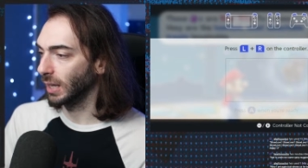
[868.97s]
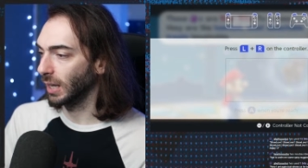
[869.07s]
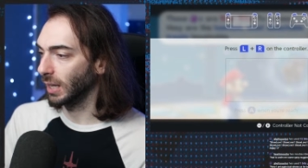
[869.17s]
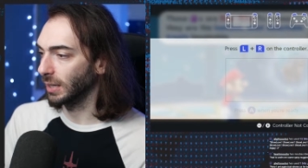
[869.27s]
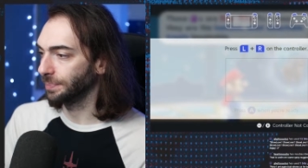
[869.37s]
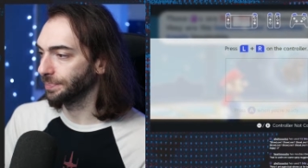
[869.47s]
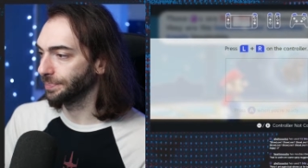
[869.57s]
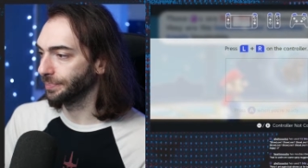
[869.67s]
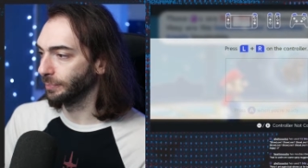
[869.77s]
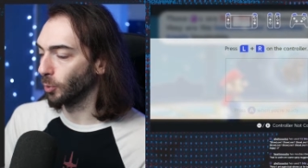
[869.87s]
uh
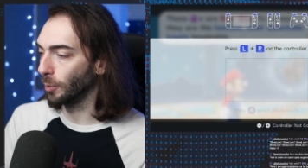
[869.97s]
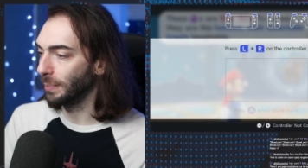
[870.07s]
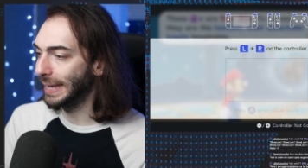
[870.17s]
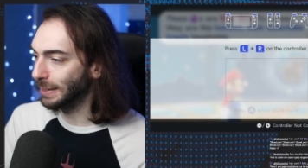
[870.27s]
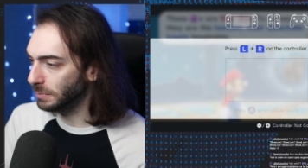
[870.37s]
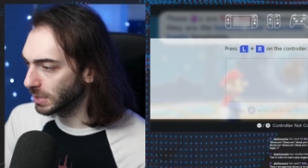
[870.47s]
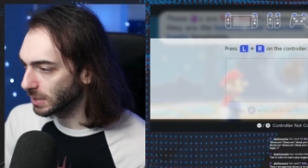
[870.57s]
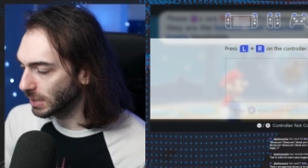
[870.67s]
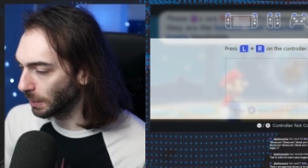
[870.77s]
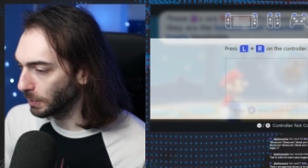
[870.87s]
more
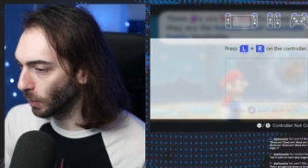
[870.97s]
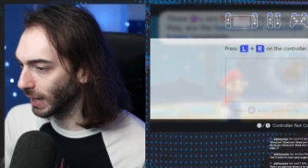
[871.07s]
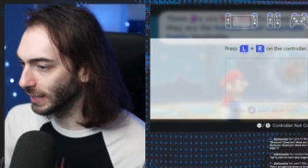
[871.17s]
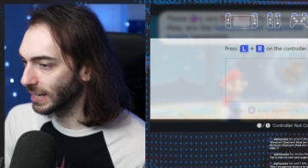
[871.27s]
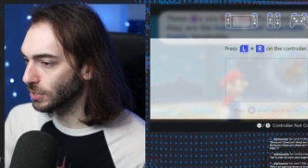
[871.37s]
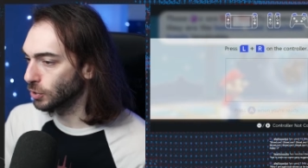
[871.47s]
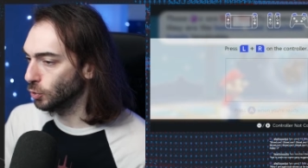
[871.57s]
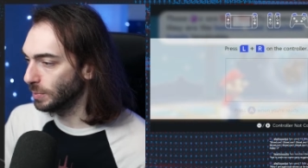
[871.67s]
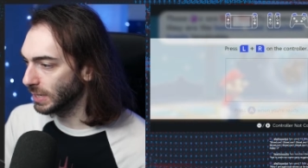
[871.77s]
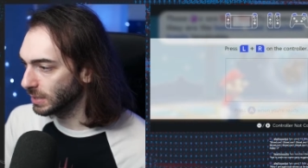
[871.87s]
memes. Tell him you want less
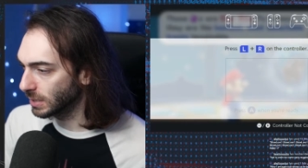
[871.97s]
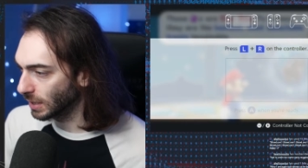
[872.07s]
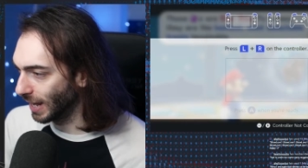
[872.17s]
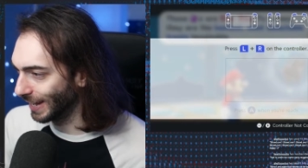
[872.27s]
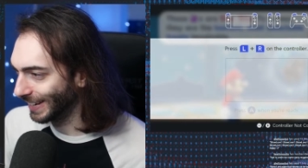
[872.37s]
zoom ins.